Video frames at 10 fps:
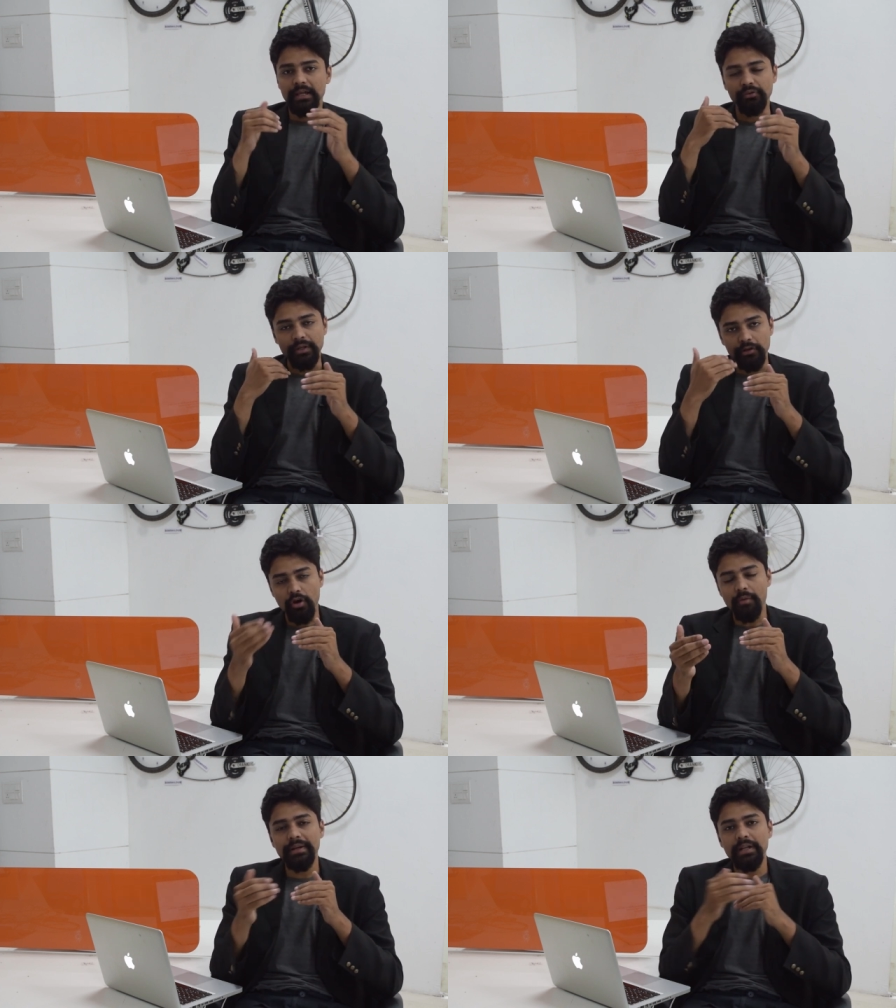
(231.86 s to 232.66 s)
you can
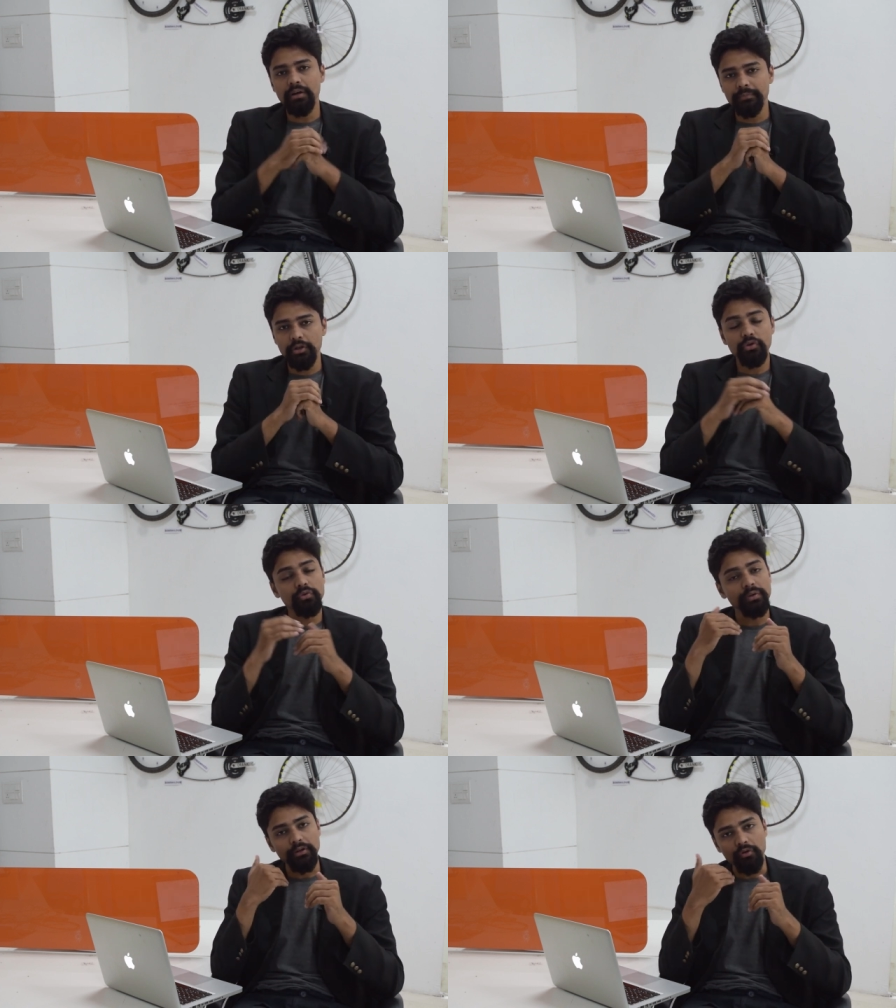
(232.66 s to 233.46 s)
comment down below,
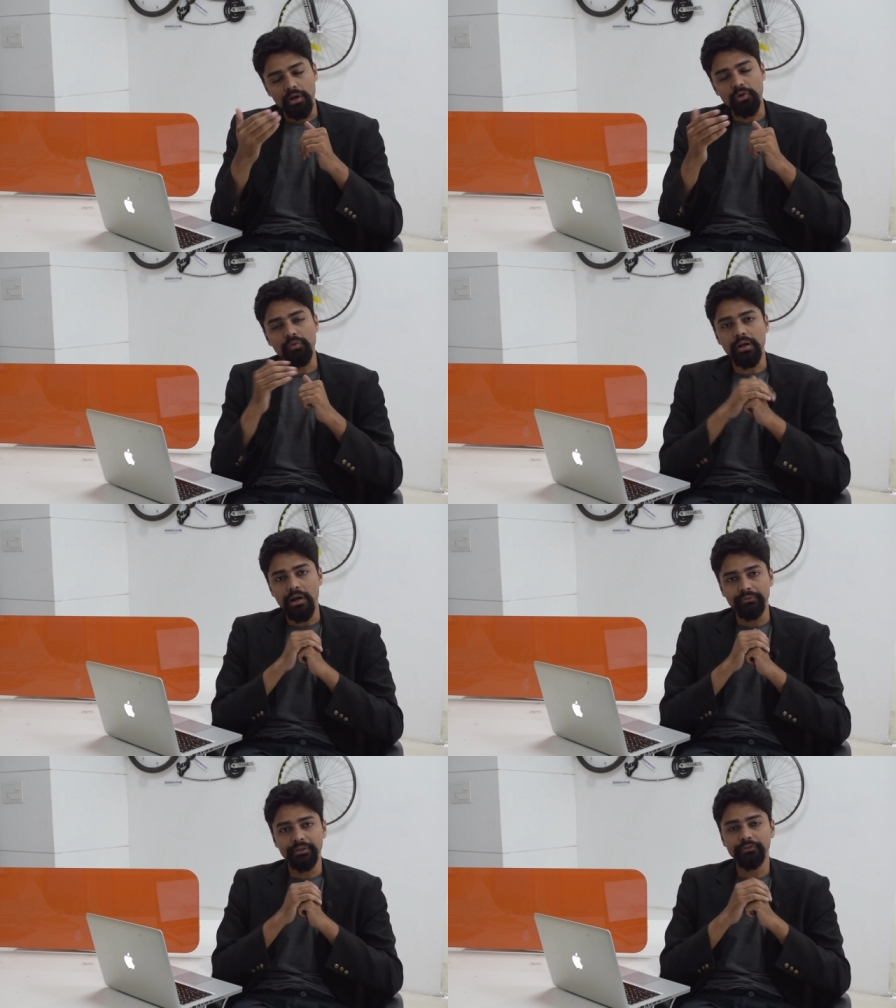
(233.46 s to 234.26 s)
you can call to our
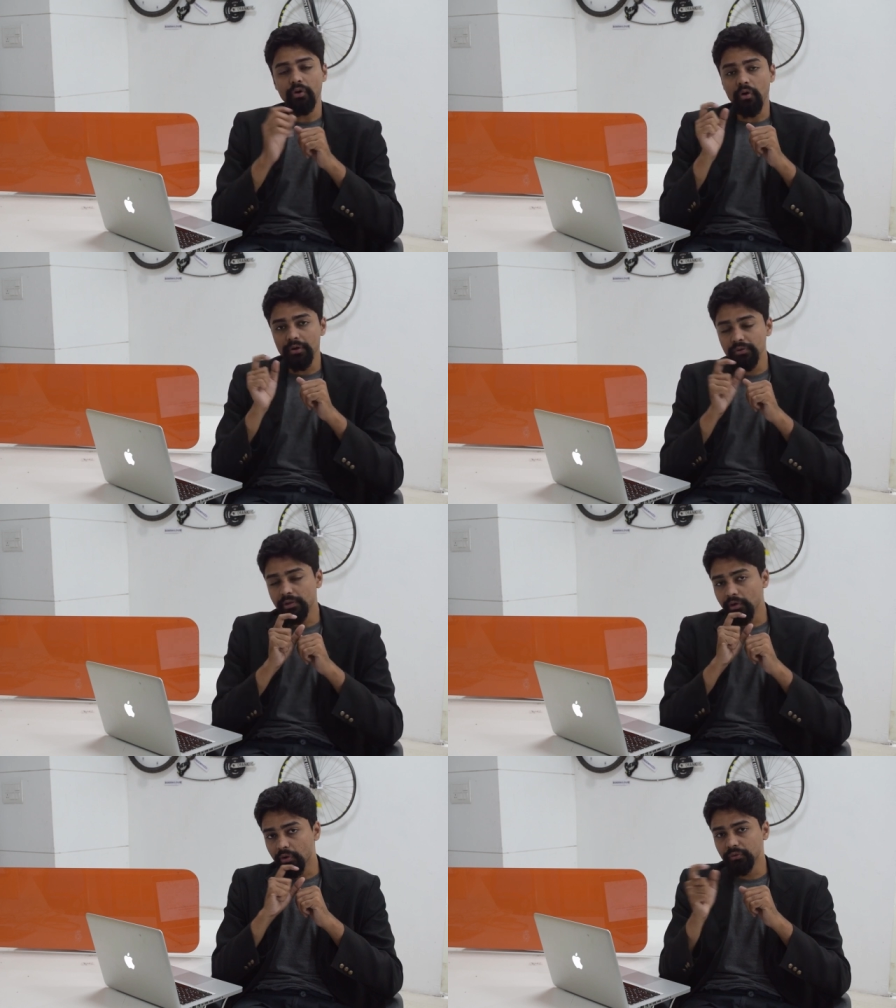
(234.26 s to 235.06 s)
counselors, or you
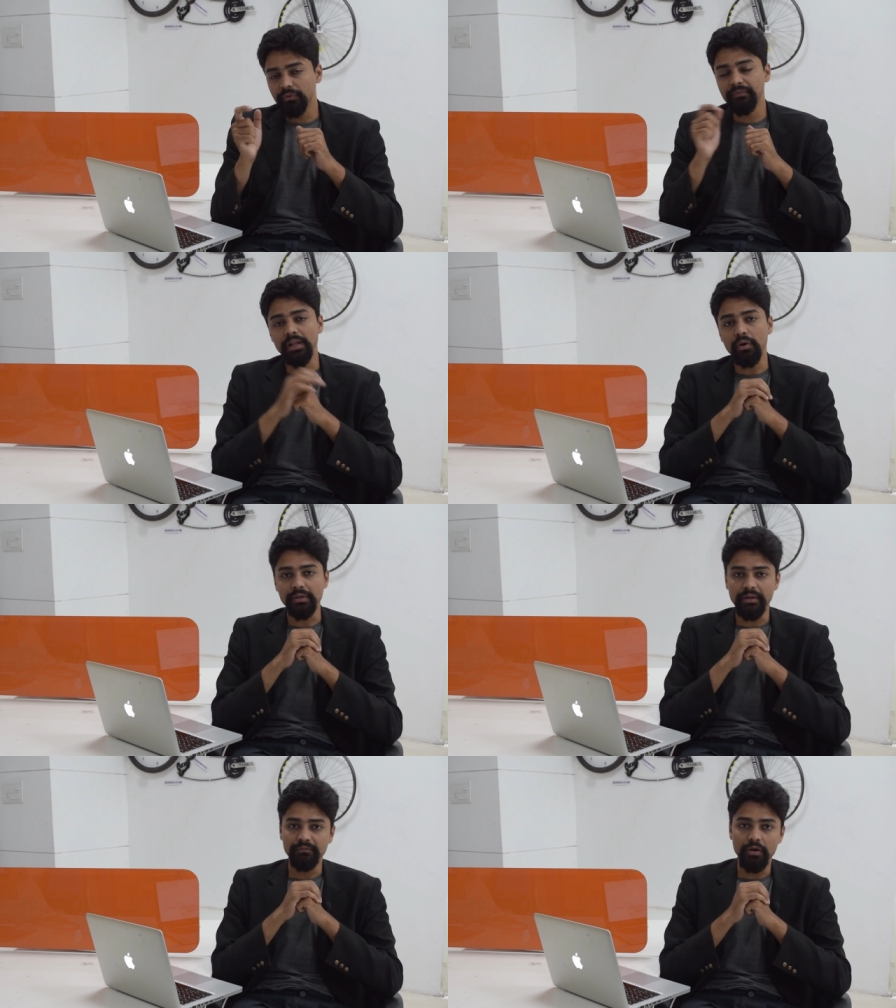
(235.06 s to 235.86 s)
can also fill
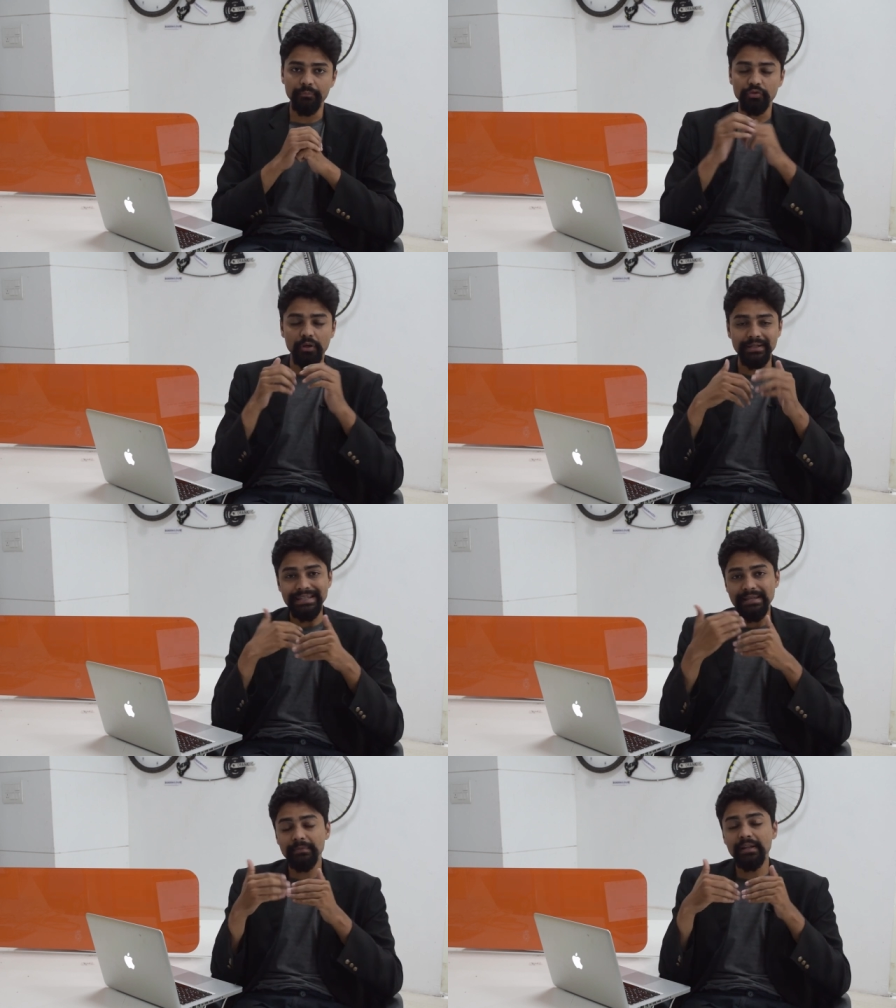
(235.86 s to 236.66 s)
out that form so our
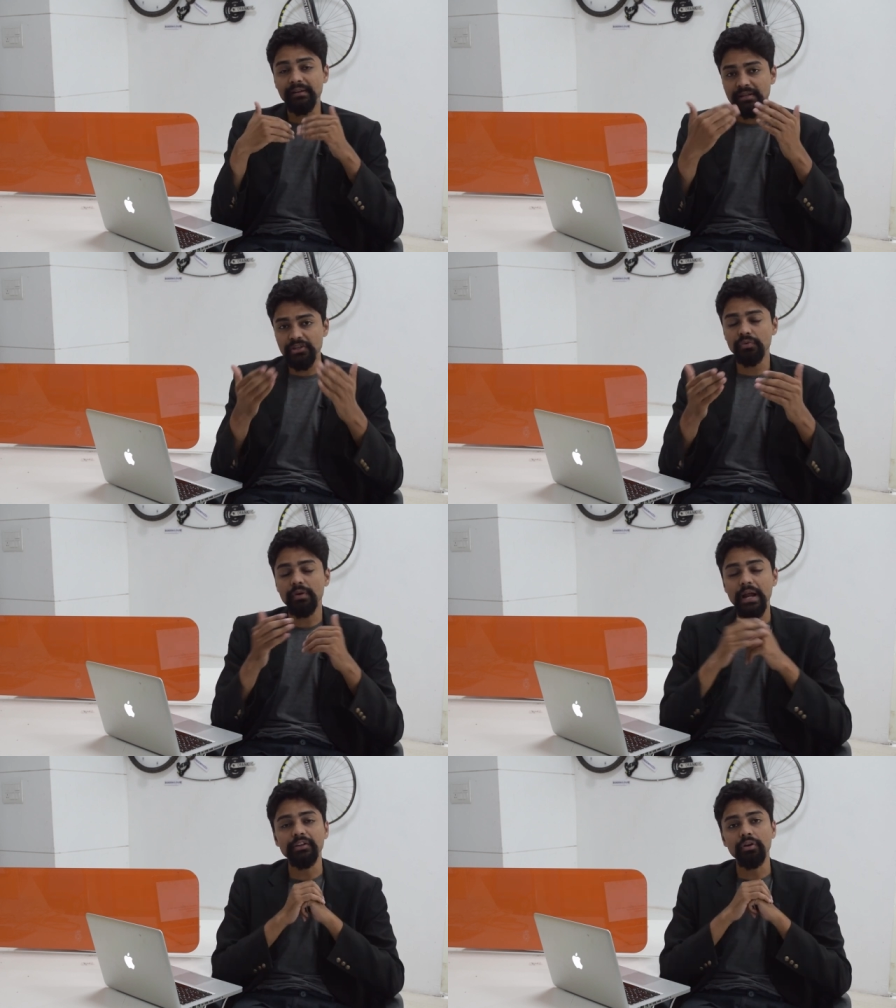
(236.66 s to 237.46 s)
team can reach
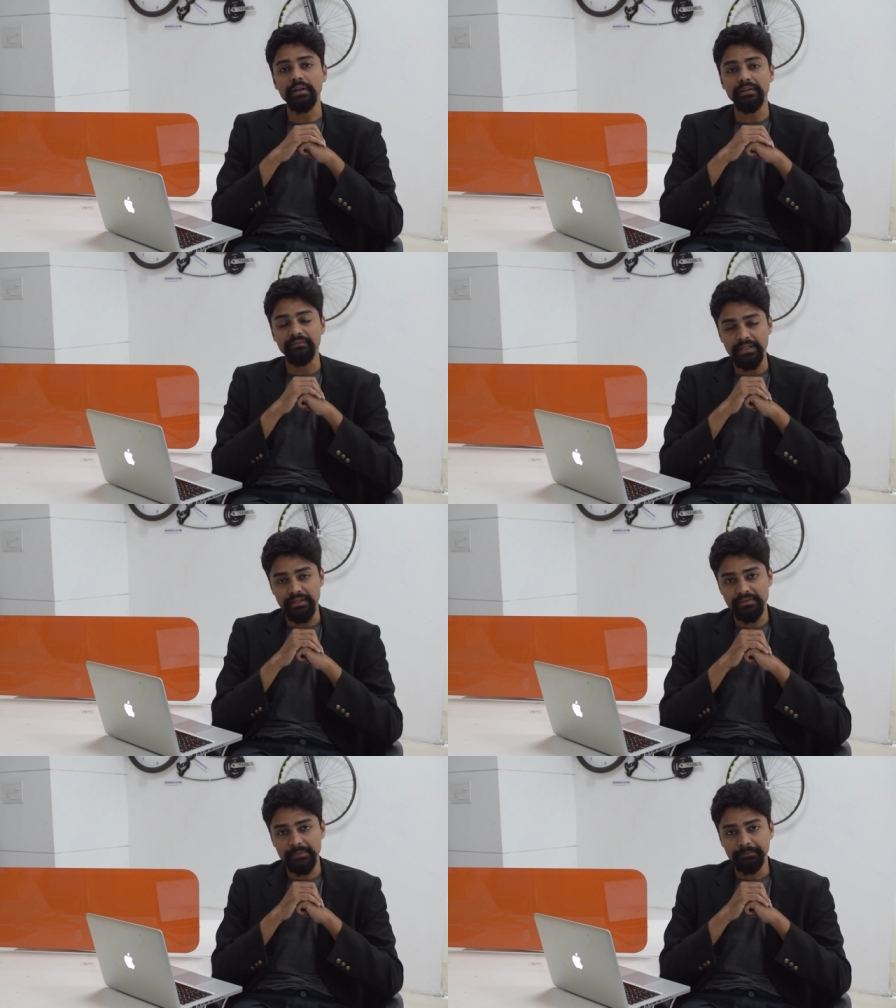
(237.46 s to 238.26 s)
you at your
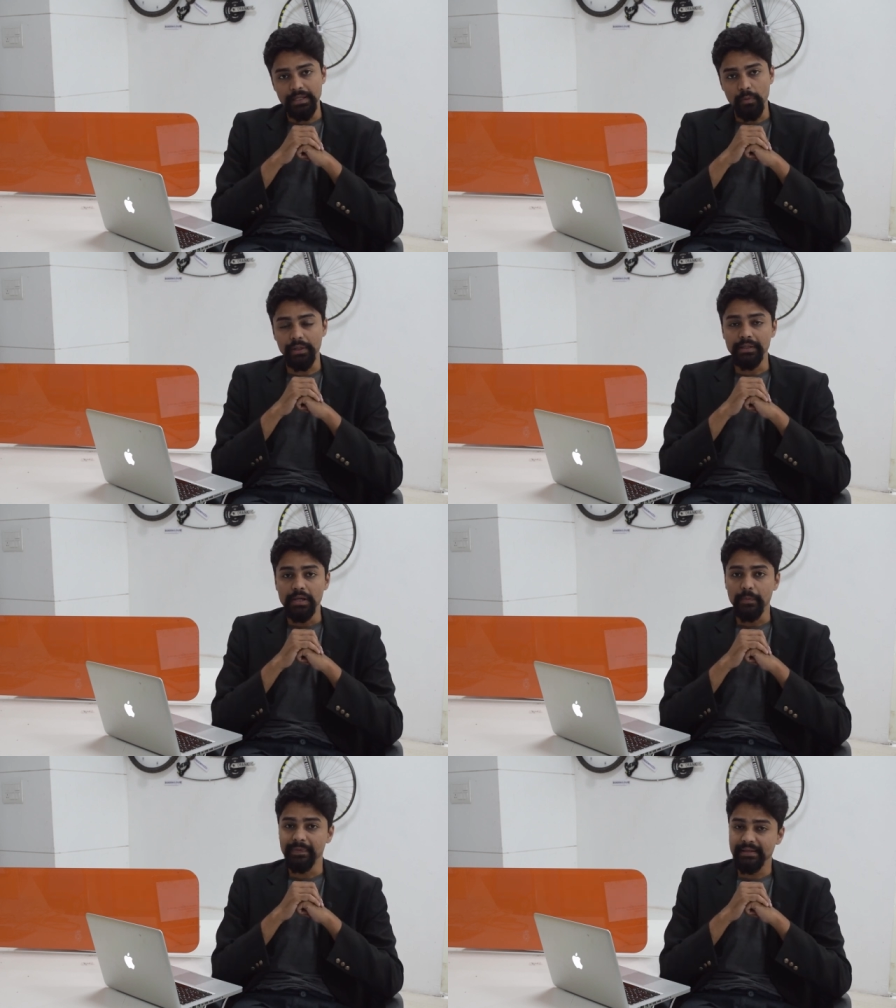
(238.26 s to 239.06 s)
convenience. Well,
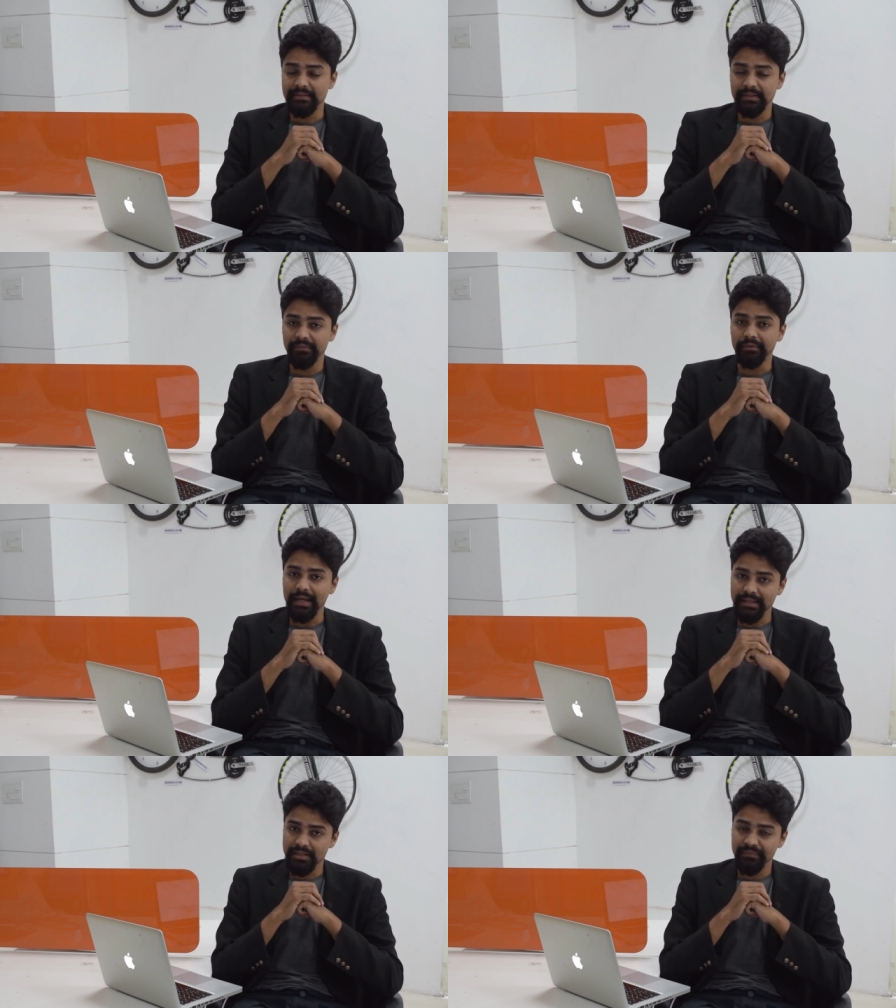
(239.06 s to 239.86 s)
with this, if you
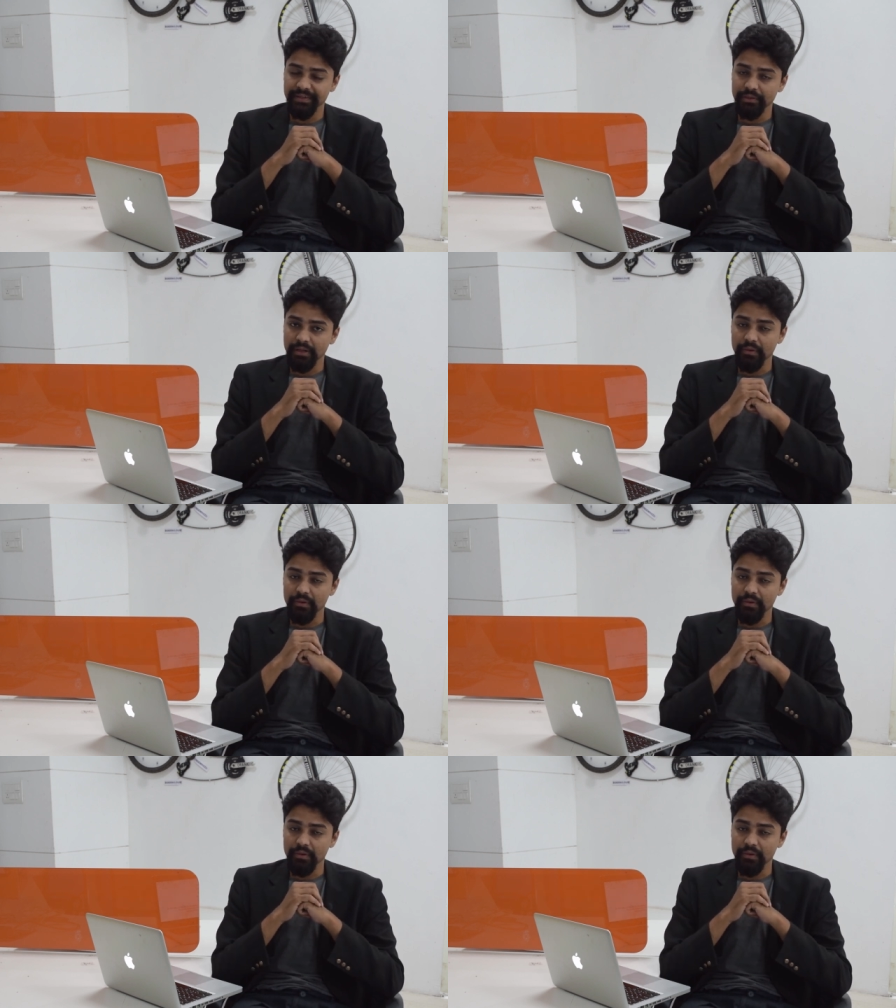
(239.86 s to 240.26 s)
like this video,